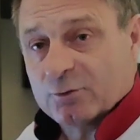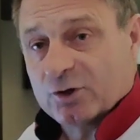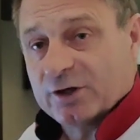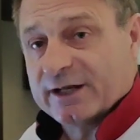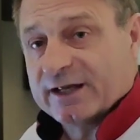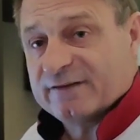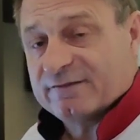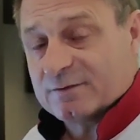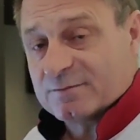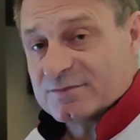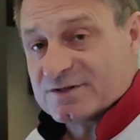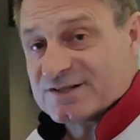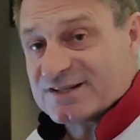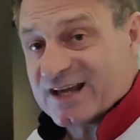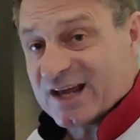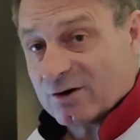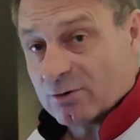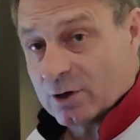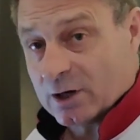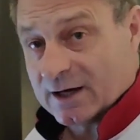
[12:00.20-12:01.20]
I'm going to give them
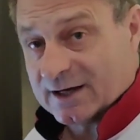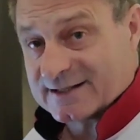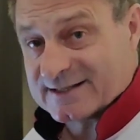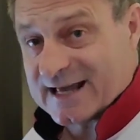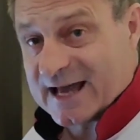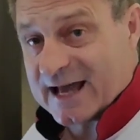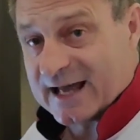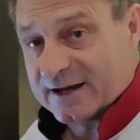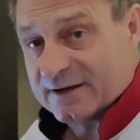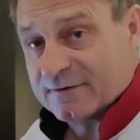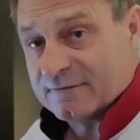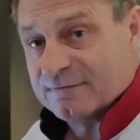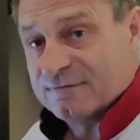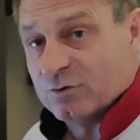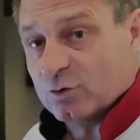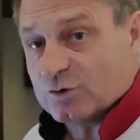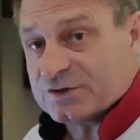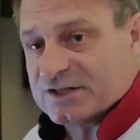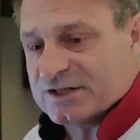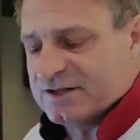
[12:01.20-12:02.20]
0 out of 10
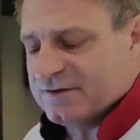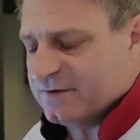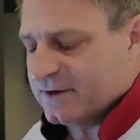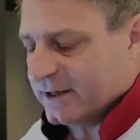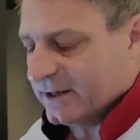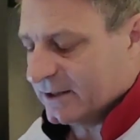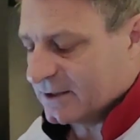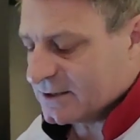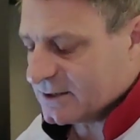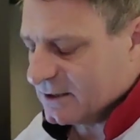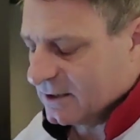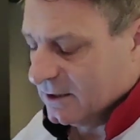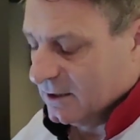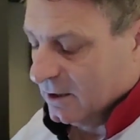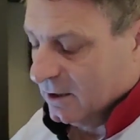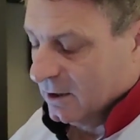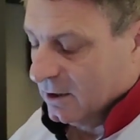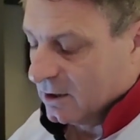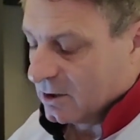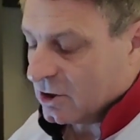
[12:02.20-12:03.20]
for certificates.
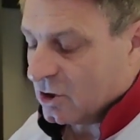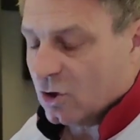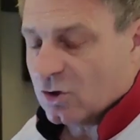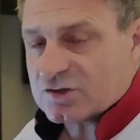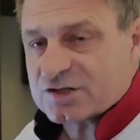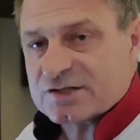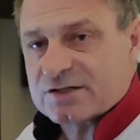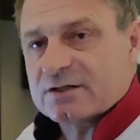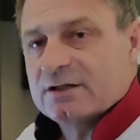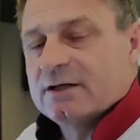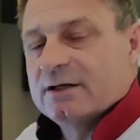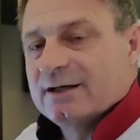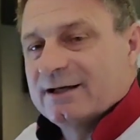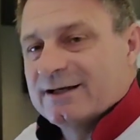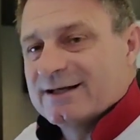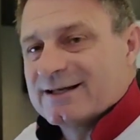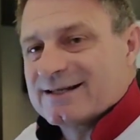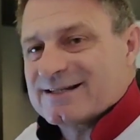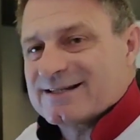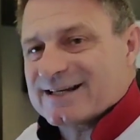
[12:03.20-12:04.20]
Cost,
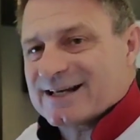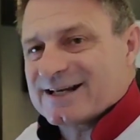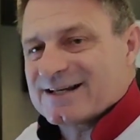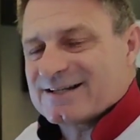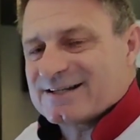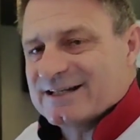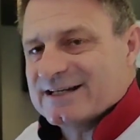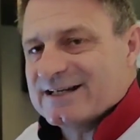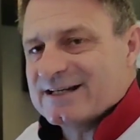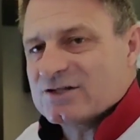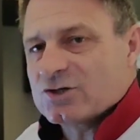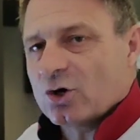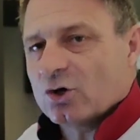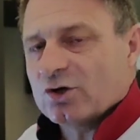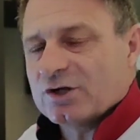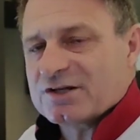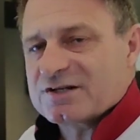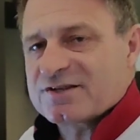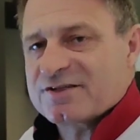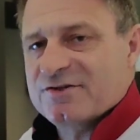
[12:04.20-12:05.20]

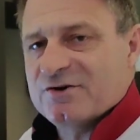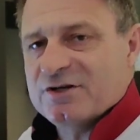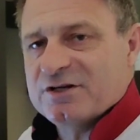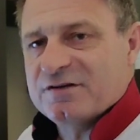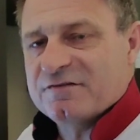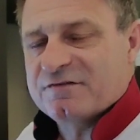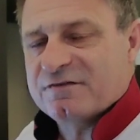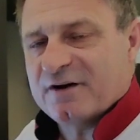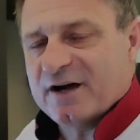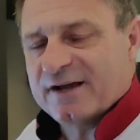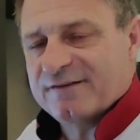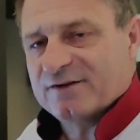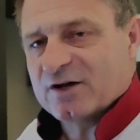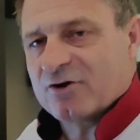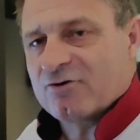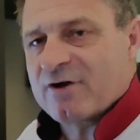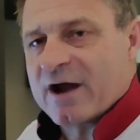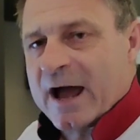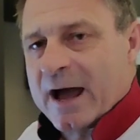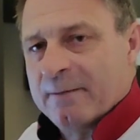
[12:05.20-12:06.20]
$16.35 a
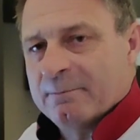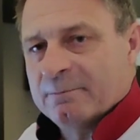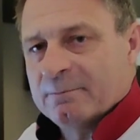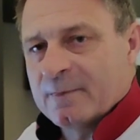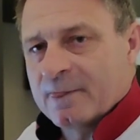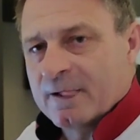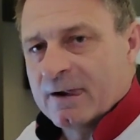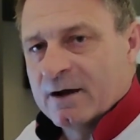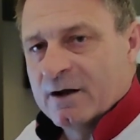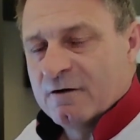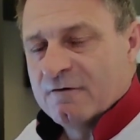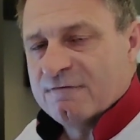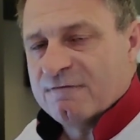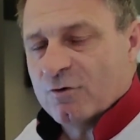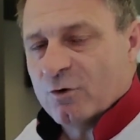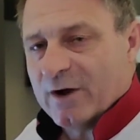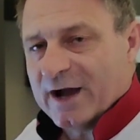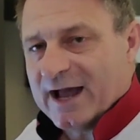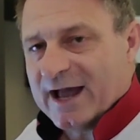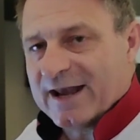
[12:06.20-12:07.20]
gram
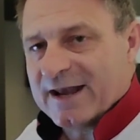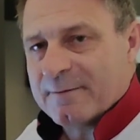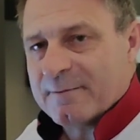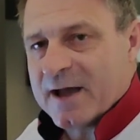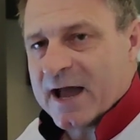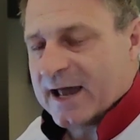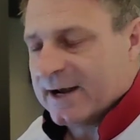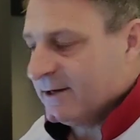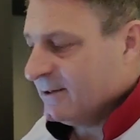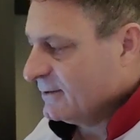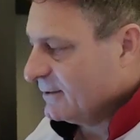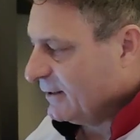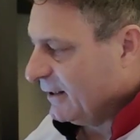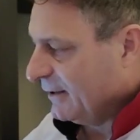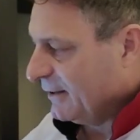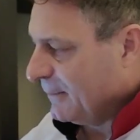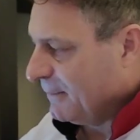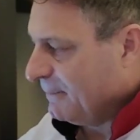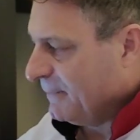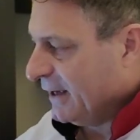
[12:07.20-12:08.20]
for NMN
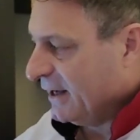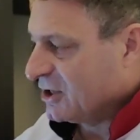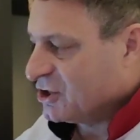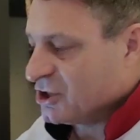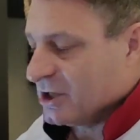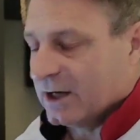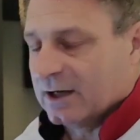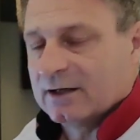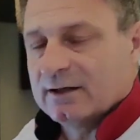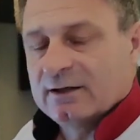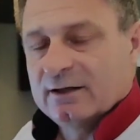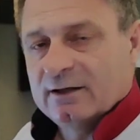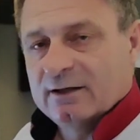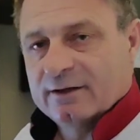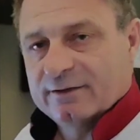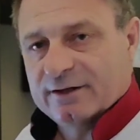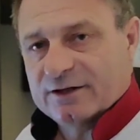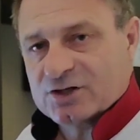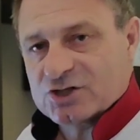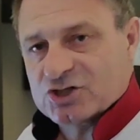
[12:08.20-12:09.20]
and the picture
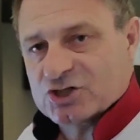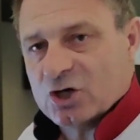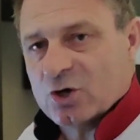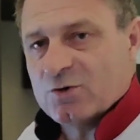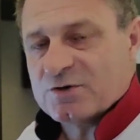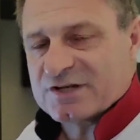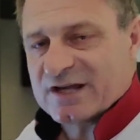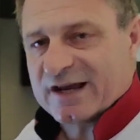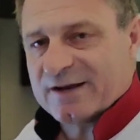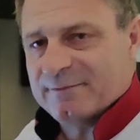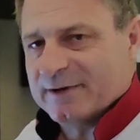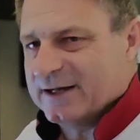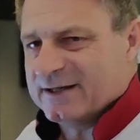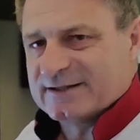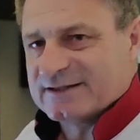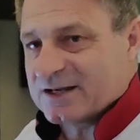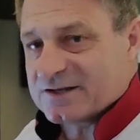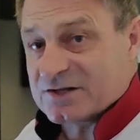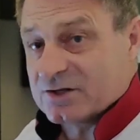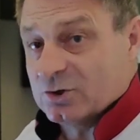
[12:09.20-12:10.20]
that shows
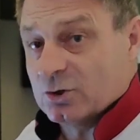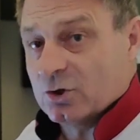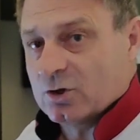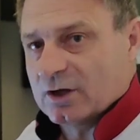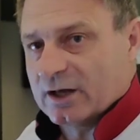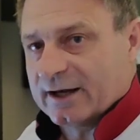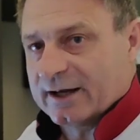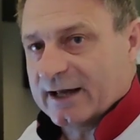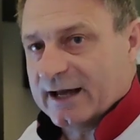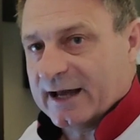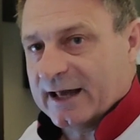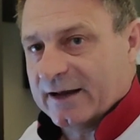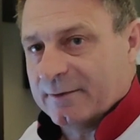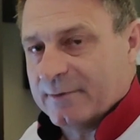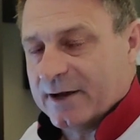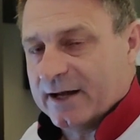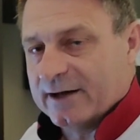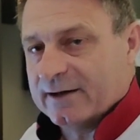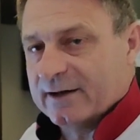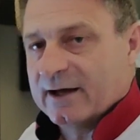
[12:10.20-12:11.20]
NMN doesn't look like
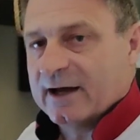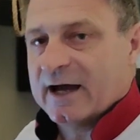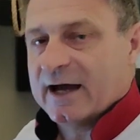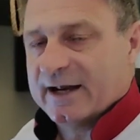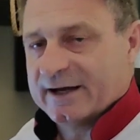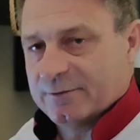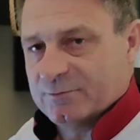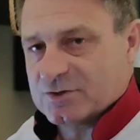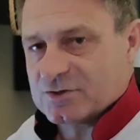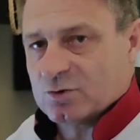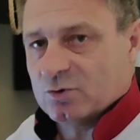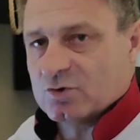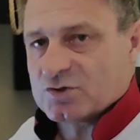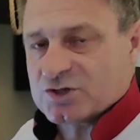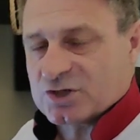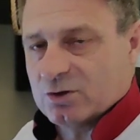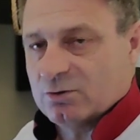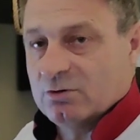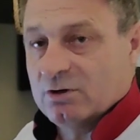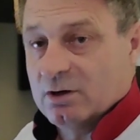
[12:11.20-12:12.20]
NMN and it was
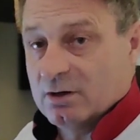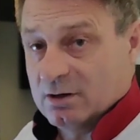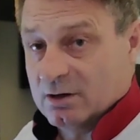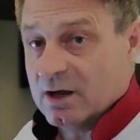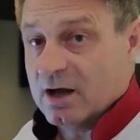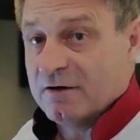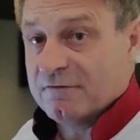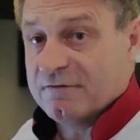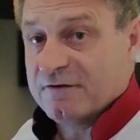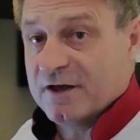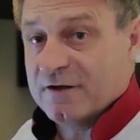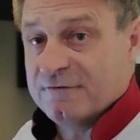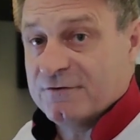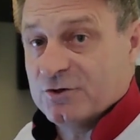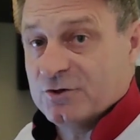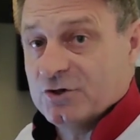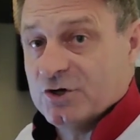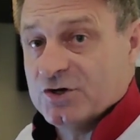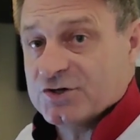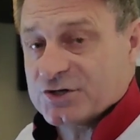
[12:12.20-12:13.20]
also a fair
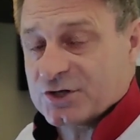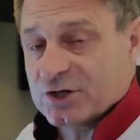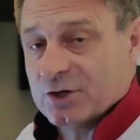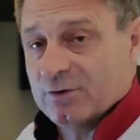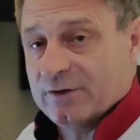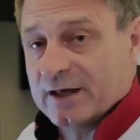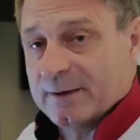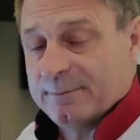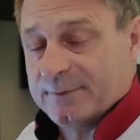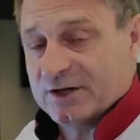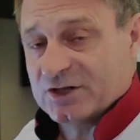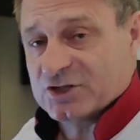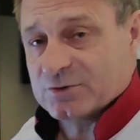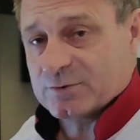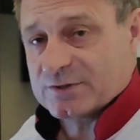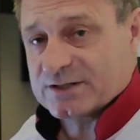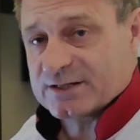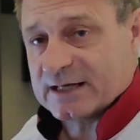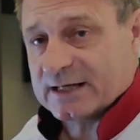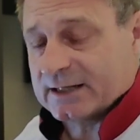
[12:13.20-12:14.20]
few years ago that picture
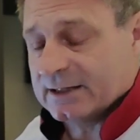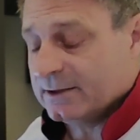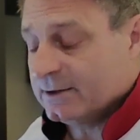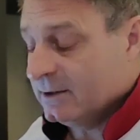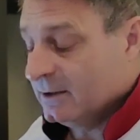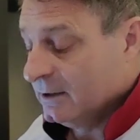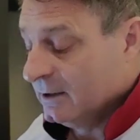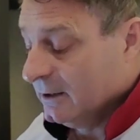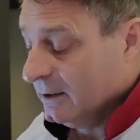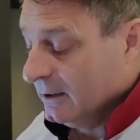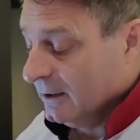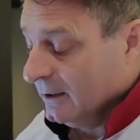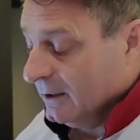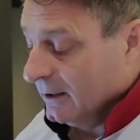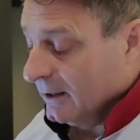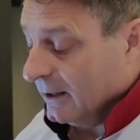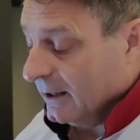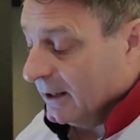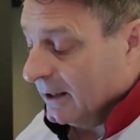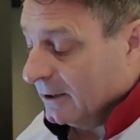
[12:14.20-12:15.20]
was taken
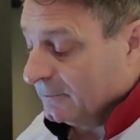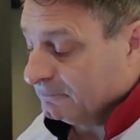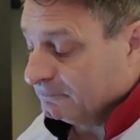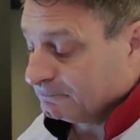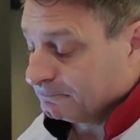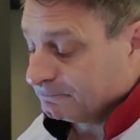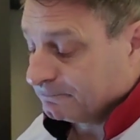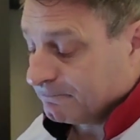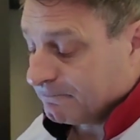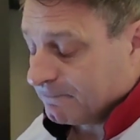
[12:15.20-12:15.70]
um,